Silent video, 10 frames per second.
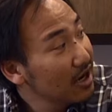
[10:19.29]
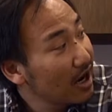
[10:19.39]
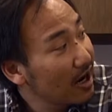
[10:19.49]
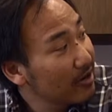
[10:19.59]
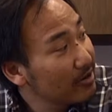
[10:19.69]

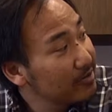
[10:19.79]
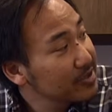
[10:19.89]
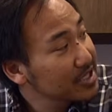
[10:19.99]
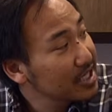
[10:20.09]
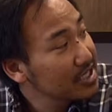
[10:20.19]
Our
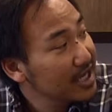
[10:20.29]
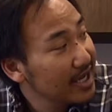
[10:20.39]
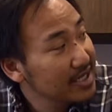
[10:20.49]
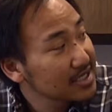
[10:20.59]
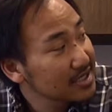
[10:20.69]
percentage
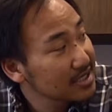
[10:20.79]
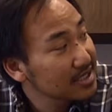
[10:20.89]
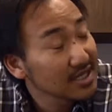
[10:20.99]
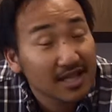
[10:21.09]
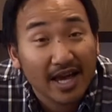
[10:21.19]
has
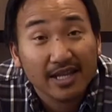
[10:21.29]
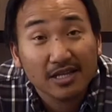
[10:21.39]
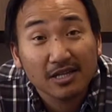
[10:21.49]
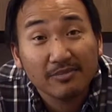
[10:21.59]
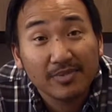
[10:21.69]
declined a
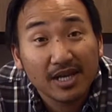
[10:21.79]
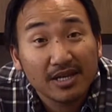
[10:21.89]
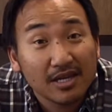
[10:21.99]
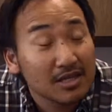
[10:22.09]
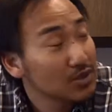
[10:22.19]
little
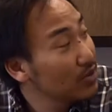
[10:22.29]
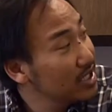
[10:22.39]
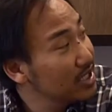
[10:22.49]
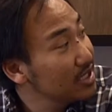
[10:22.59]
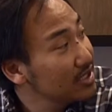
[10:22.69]
bit in
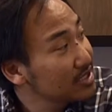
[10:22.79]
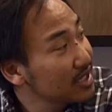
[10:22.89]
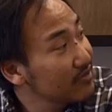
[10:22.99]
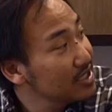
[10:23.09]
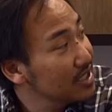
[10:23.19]

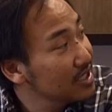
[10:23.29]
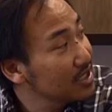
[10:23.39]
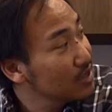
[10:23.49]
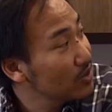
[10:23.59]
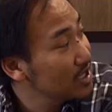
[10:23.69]
2017
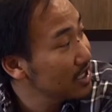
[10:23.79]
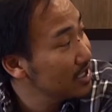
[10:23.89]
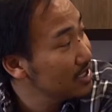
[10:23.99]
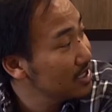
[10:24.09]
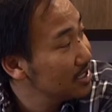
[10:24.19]
and
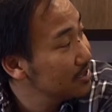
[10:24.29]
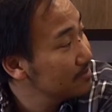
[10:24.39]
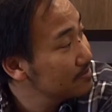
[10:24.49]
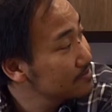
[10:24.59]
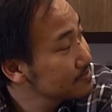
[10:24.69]

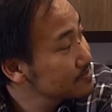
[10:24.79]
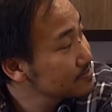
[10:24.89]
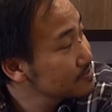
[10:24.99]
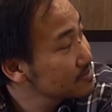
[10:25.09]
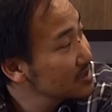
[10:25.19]
2018.
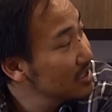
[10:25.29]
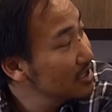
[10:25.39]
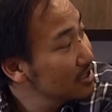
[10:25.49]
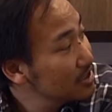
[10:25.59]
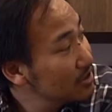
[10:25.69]

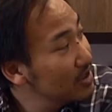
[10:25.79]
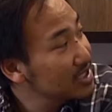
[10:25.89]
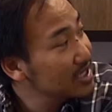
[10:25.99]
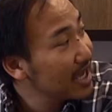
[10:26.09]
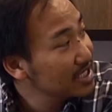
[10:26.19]
So
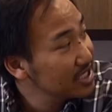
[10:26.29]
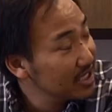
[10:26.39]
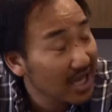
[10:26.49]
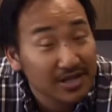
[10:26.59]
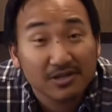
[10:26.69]
it's actually
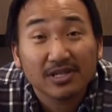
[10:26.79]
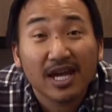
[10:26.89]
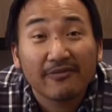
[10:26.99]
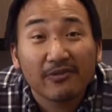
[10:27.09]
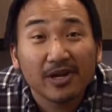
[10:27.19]
natural
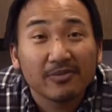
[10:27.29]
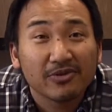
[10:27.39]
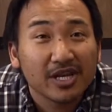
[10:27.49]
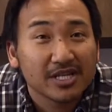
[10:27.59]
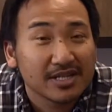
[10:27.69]
for
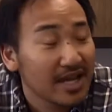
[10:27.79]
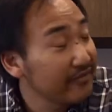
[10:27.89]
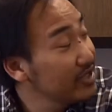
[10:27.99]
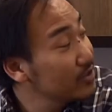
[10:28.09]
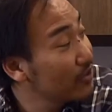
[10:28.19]
immigration to
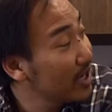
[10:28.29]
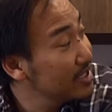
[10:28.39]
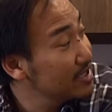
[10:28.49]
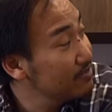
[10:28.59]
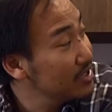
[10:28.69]
have these
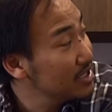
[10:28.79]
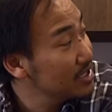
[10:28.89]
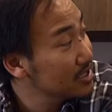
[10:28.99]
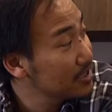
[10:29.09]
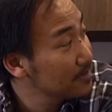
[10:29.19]
rise and
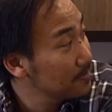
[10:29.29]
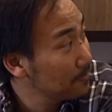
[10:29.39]
peaks here.